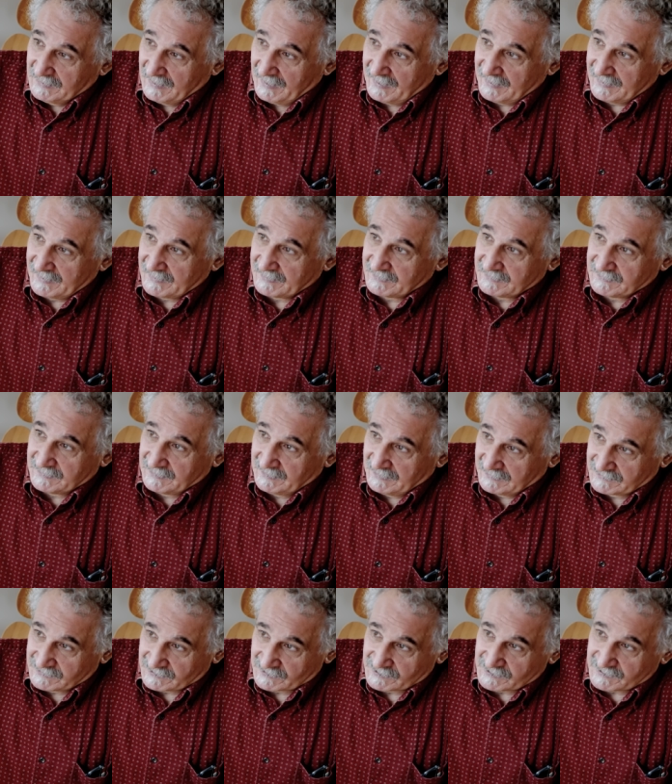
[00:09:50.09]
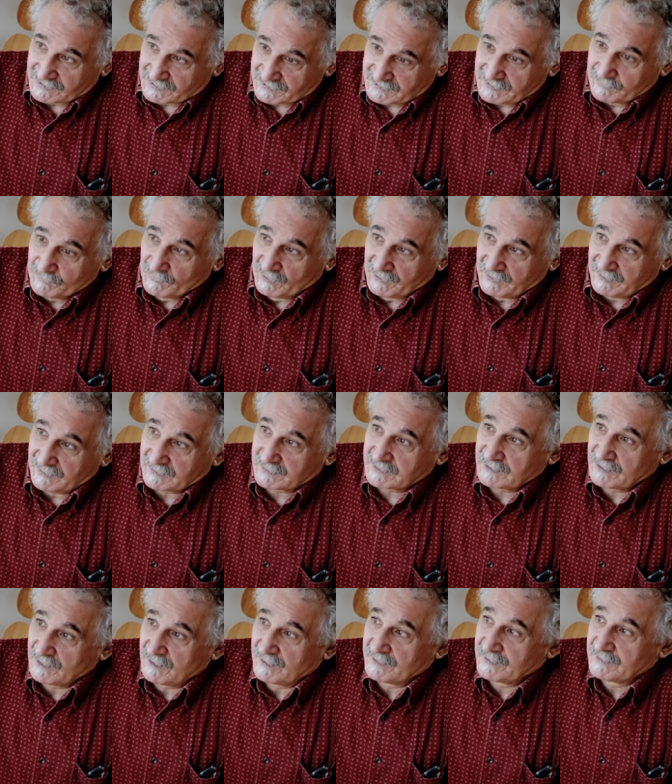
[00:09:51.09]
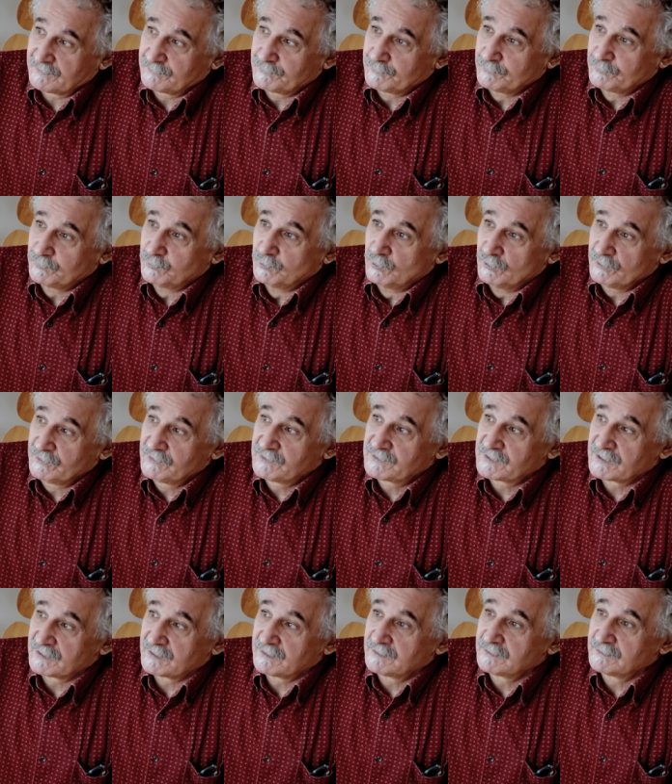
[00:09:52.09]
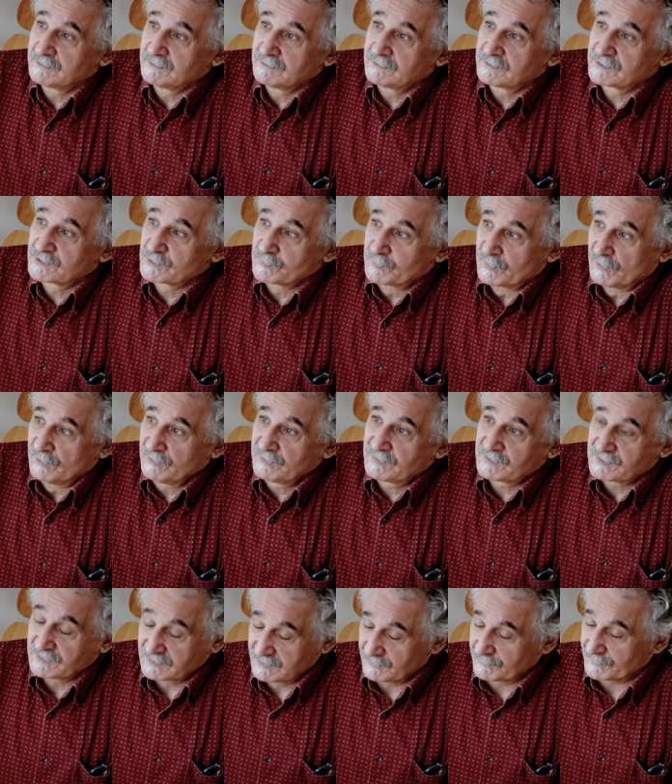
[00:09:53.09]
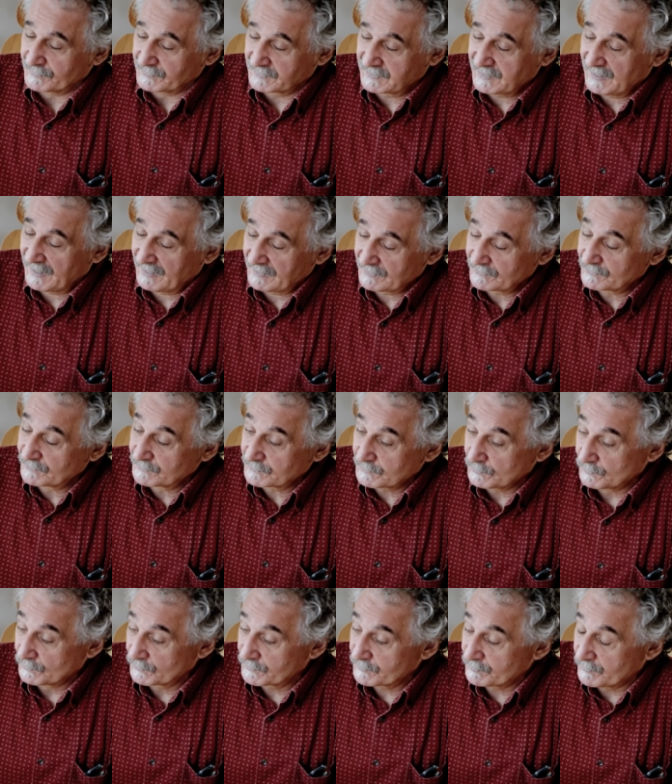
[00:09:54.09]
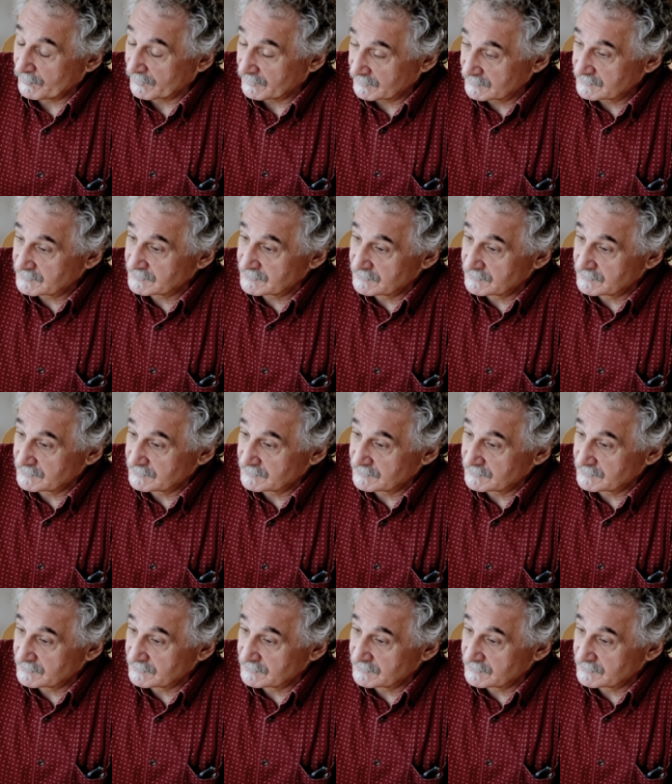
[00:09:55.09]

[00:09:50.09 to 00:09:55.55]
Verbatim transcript: Uh, it's a similar kind of wood to spruce, different colour of course, but